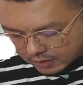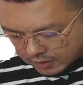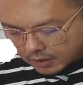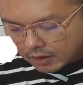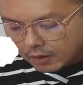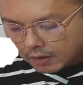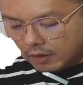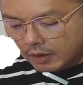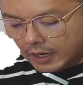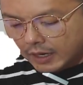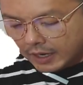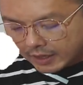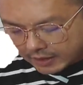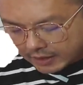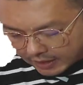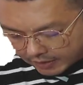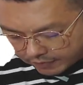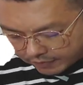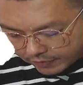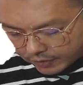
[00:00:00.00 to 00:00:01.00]
Right, and
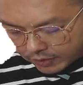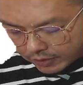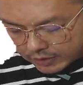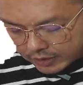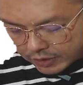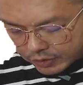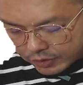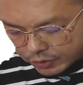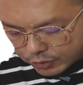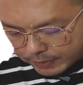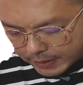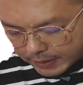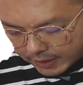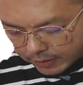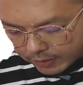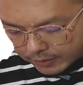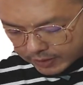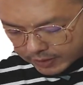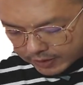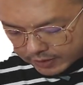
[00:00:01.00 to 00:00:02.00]
therefore the new
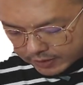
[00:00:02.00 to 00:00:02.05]
power